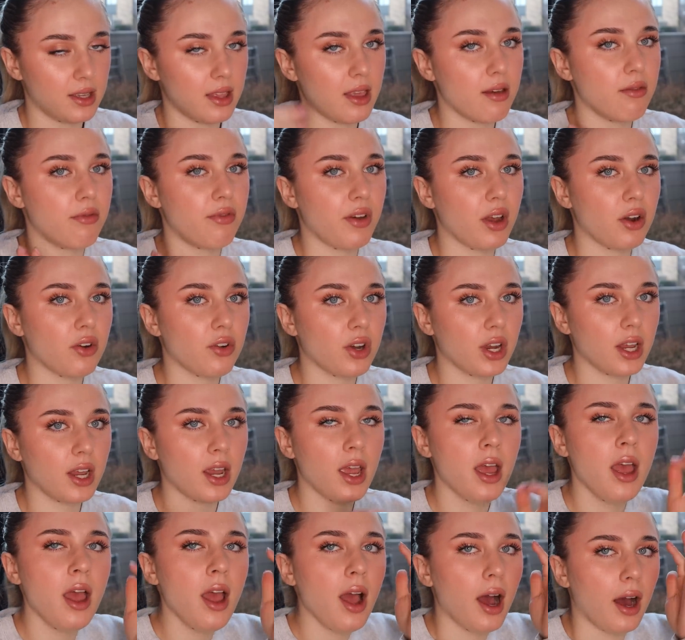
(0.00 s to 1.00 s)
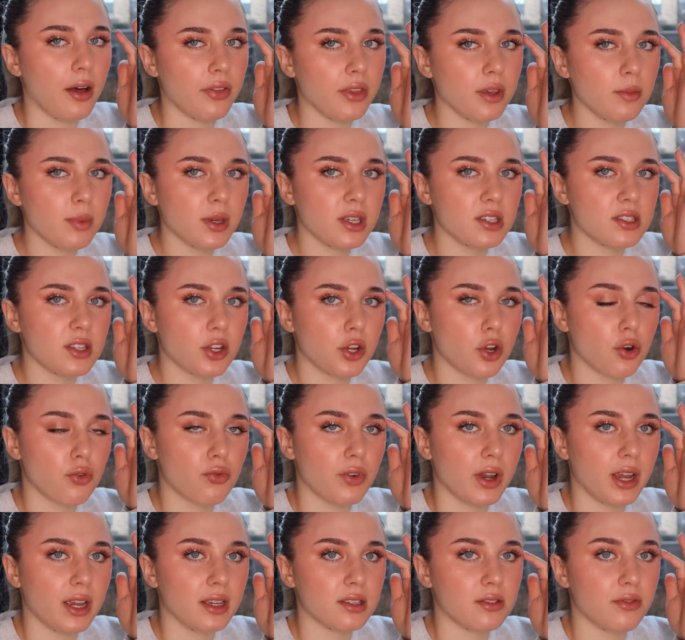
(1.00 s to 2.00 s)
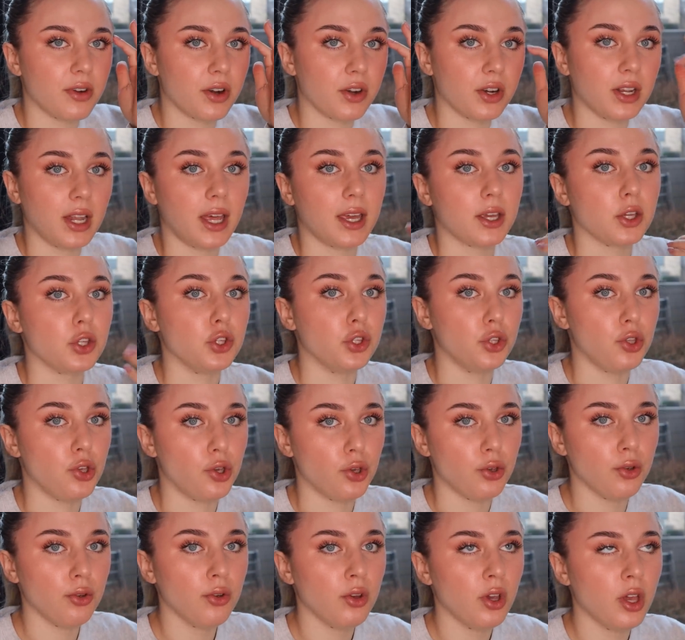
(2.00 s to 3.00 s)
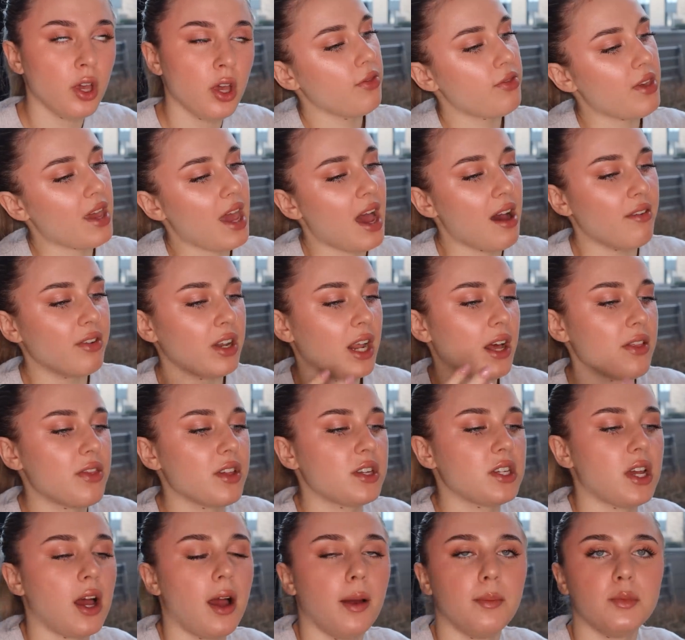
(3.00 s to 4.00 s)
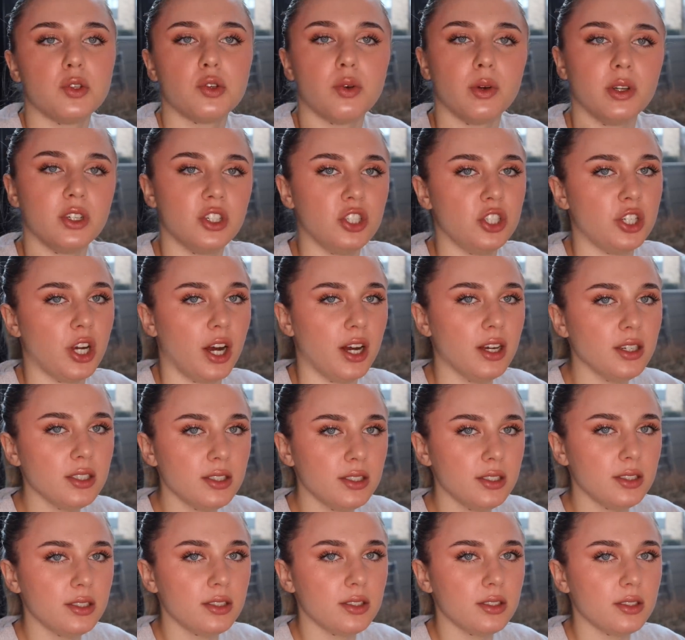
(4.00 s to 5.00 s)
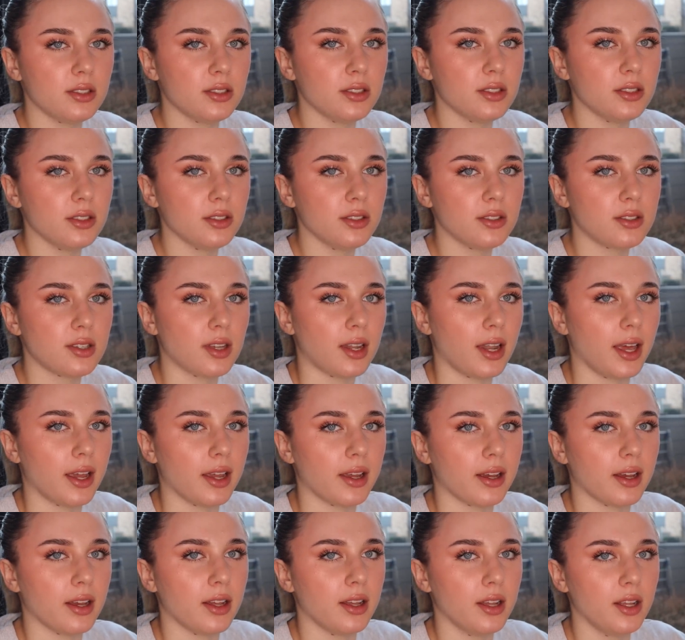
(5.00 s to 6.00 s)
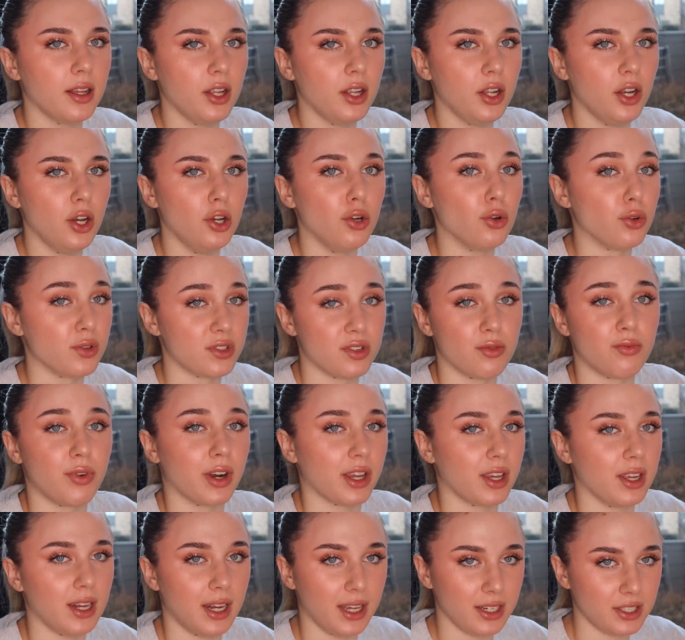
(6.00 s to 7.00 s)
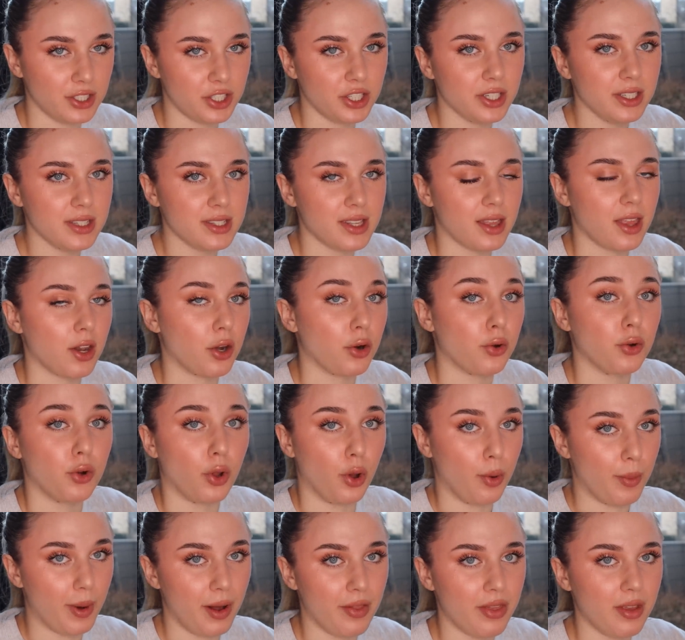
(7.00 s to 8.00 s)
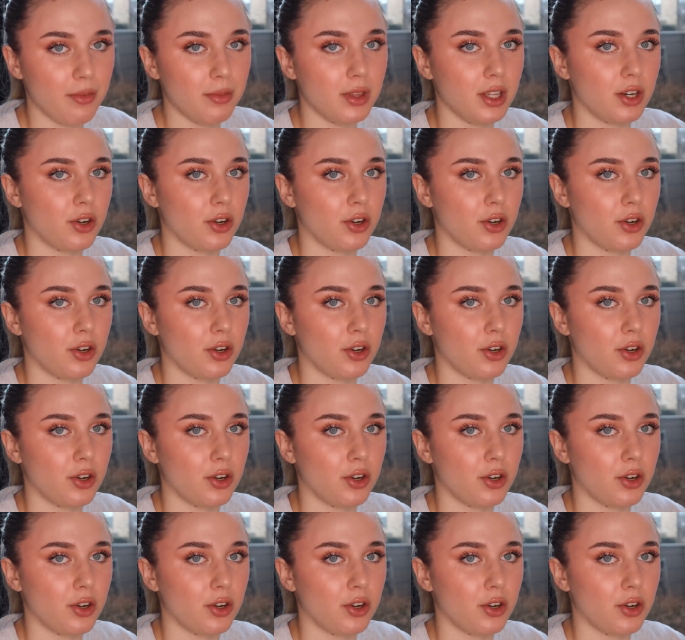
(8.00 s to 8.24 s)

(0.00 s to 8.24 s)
So they're very, I think because the career is very like new, they haven't had the time to adjust to like laws and regulations and they don't know about them.